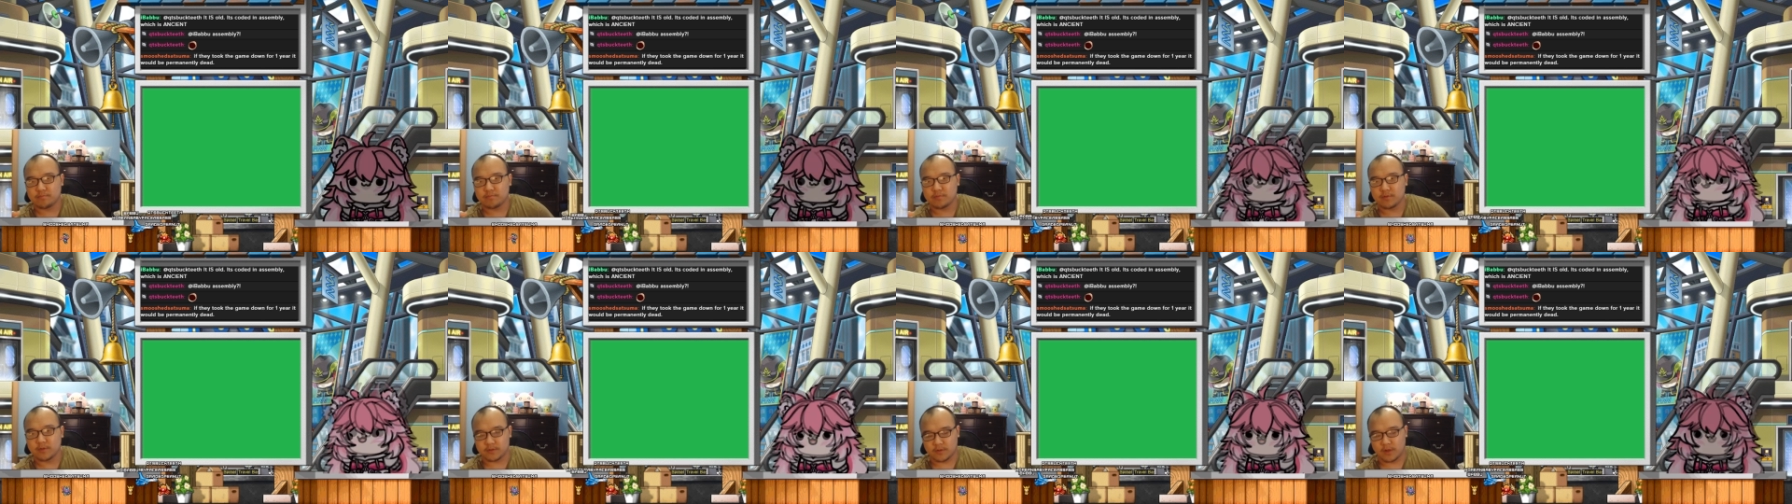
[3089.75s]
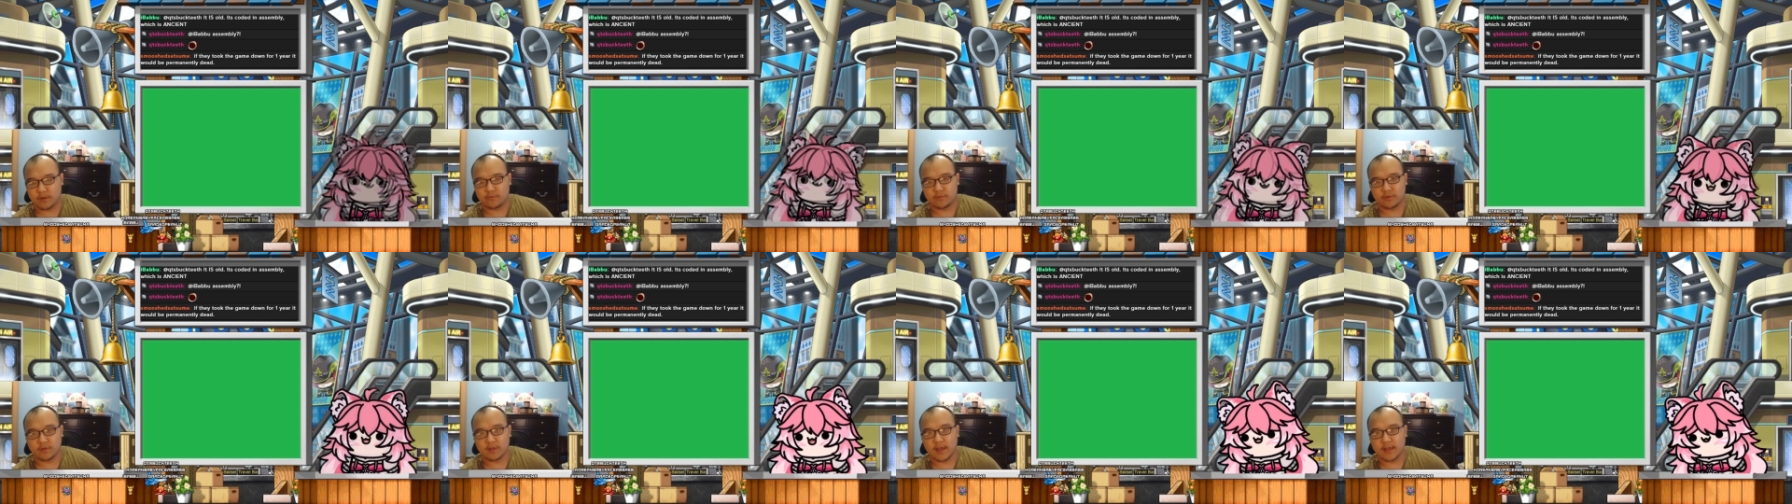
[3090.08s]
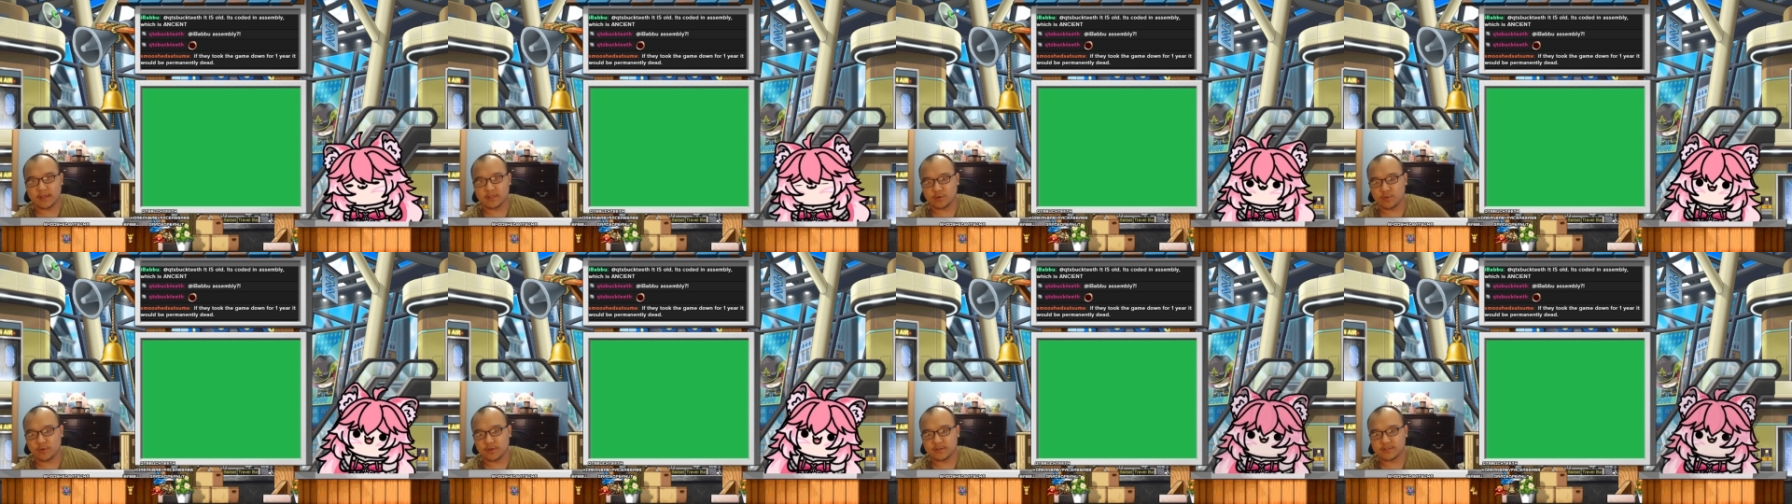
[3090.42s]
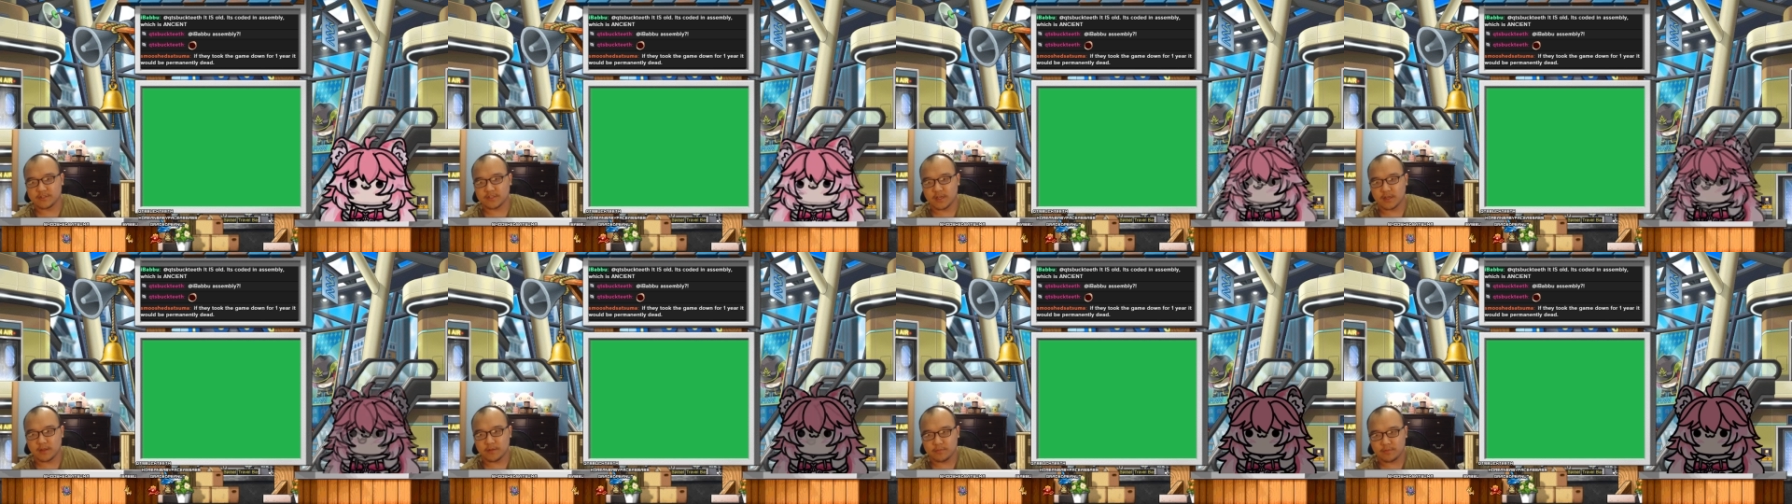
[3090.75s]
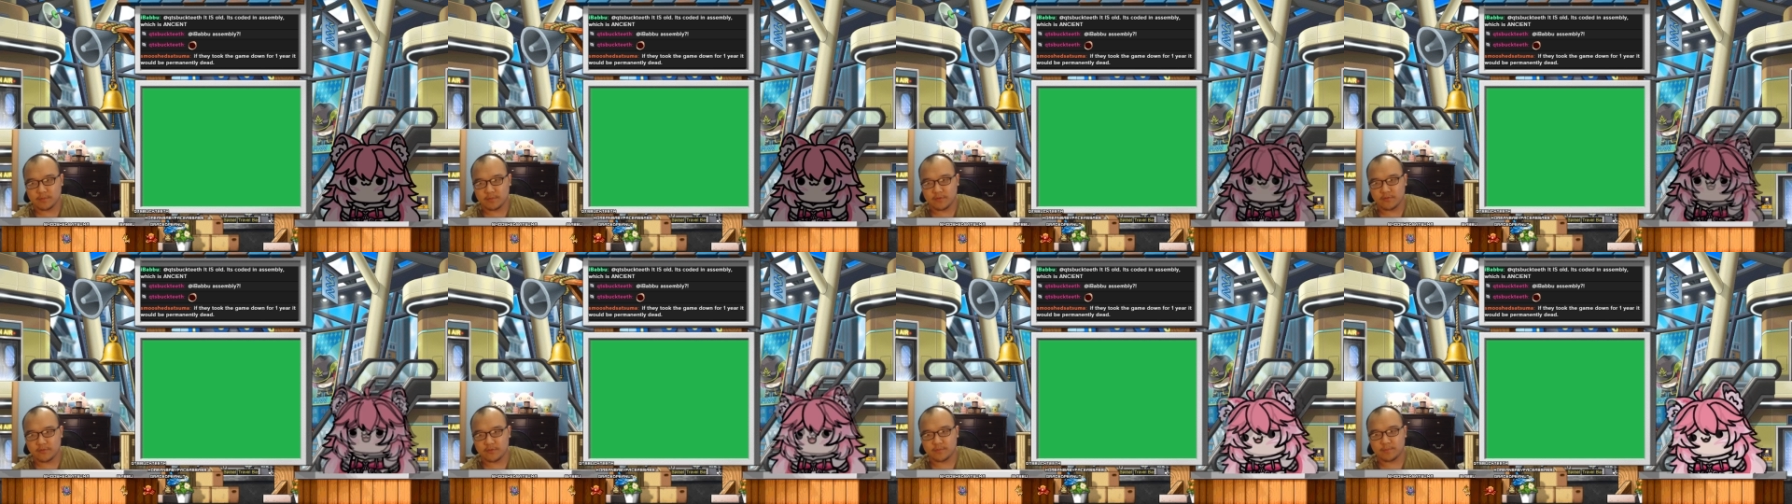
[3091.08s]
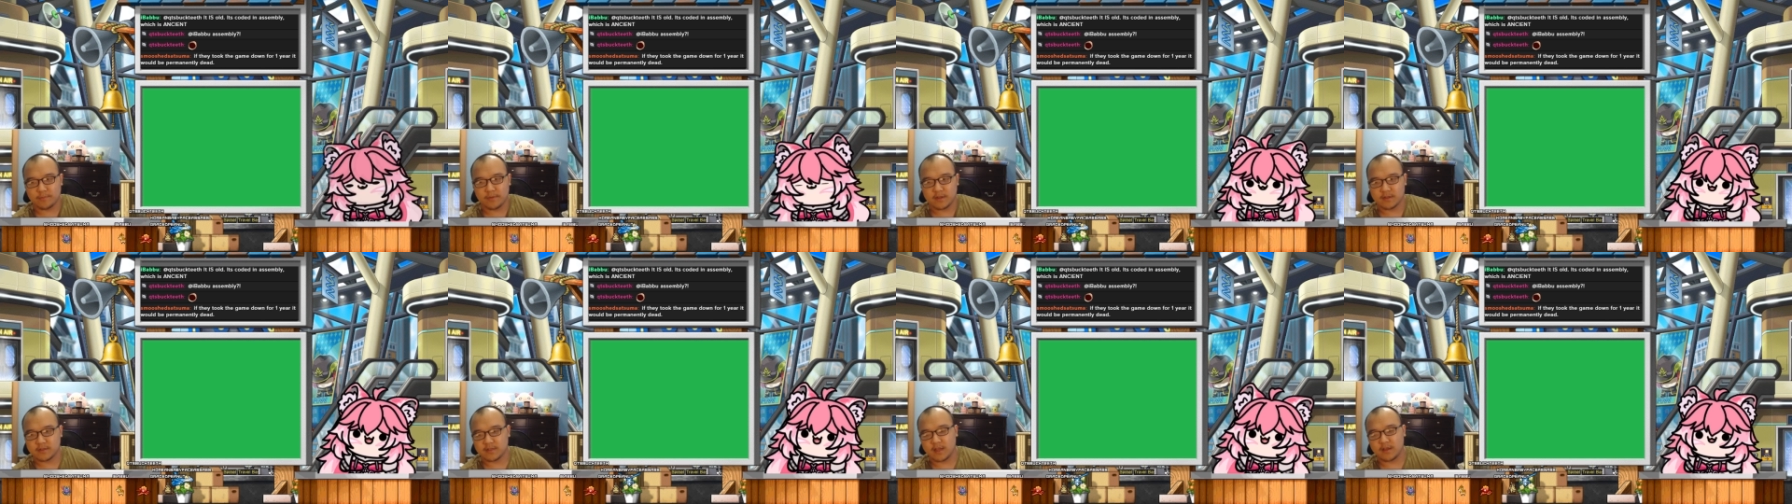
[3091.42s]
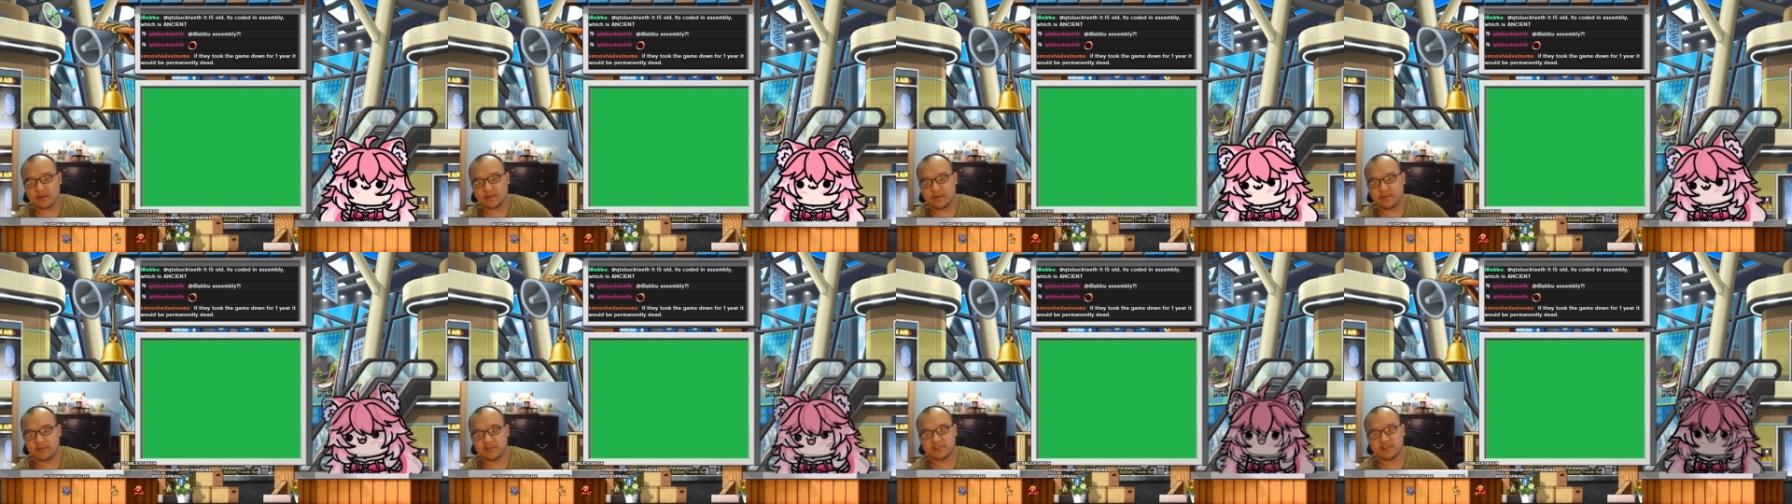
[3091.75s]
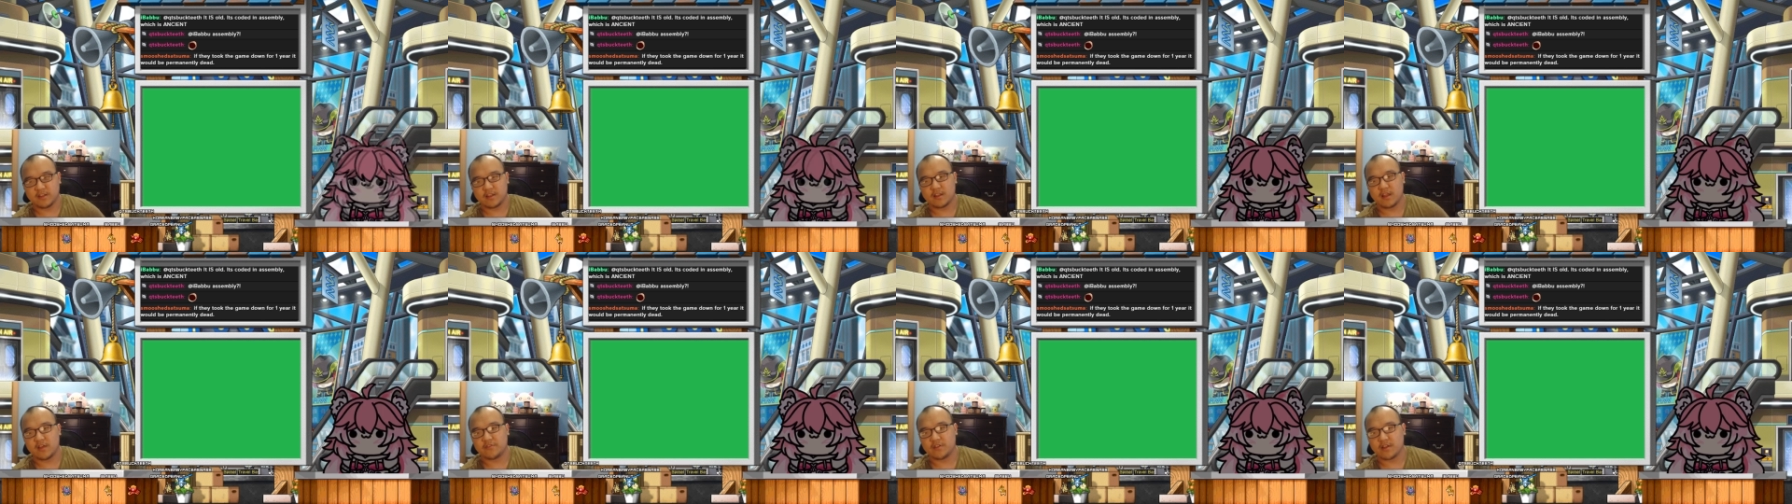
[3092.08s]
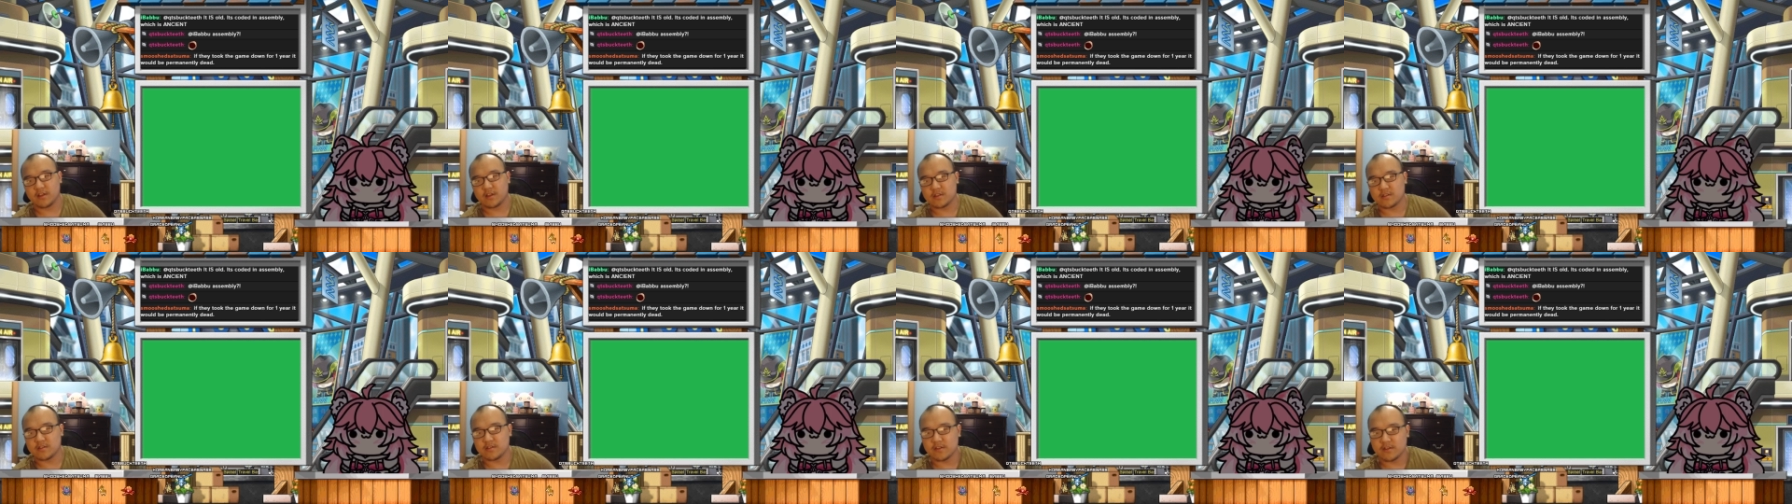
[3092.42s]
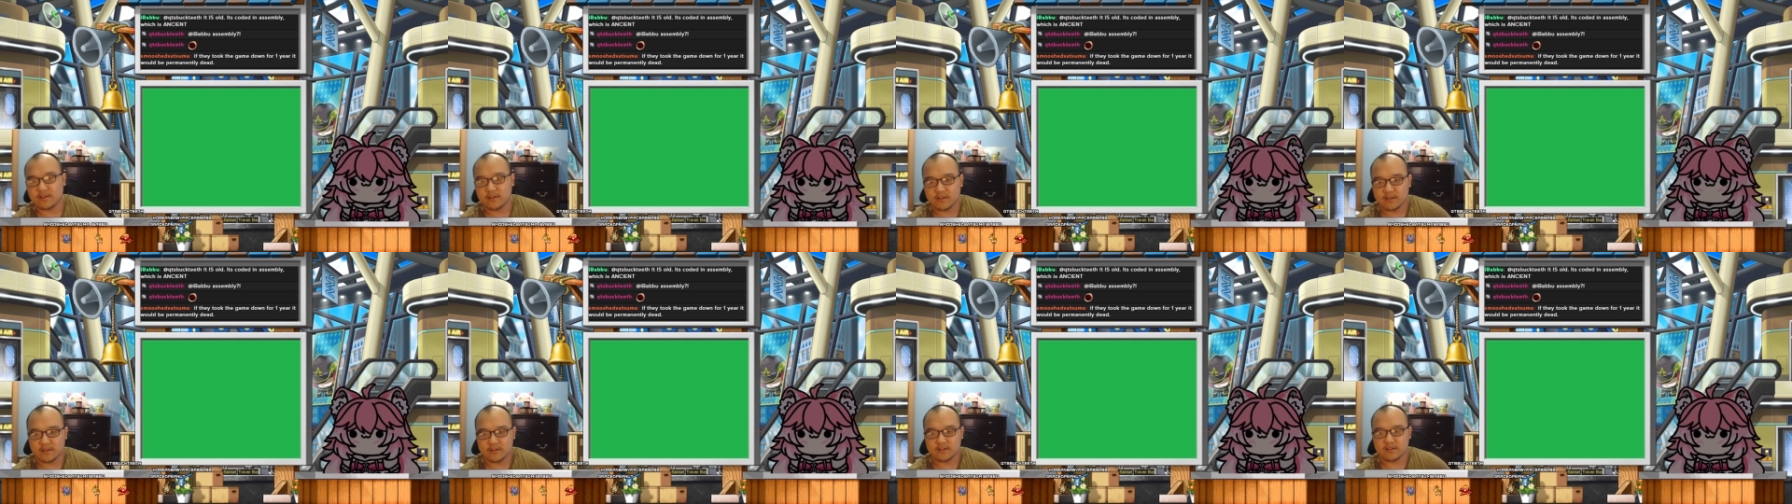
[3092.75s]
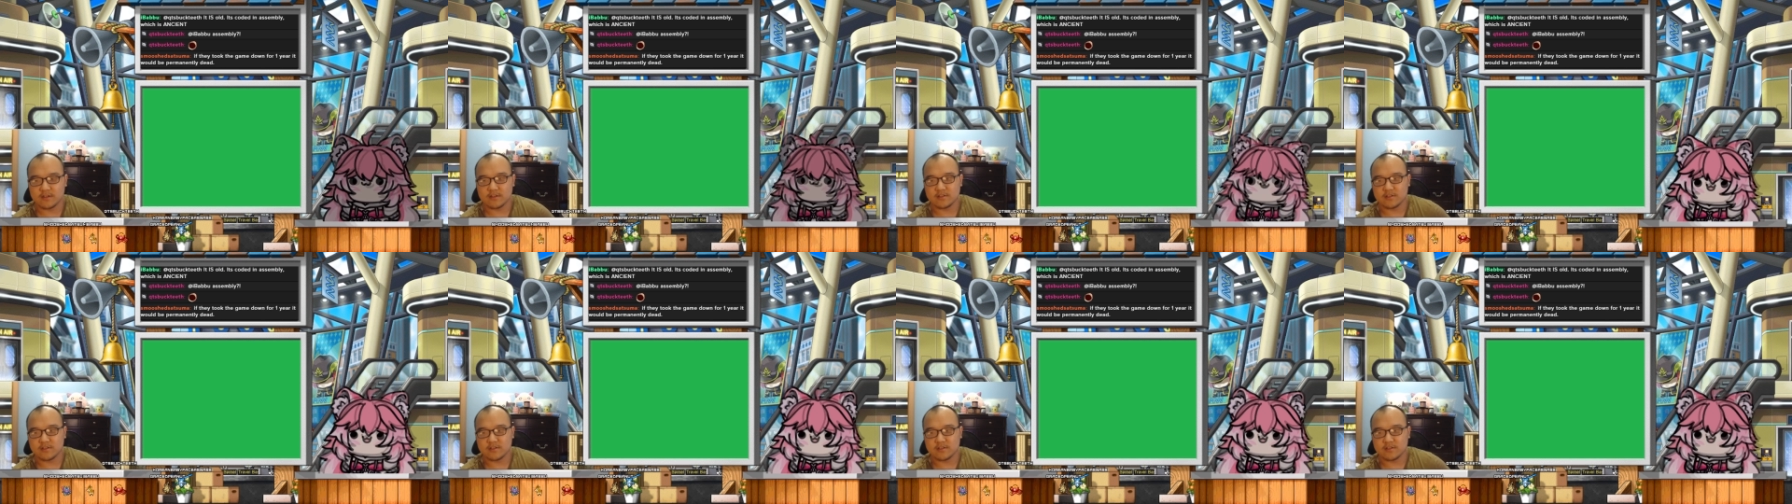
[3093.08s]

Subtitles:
relating to what you said. If you take it down for like a year,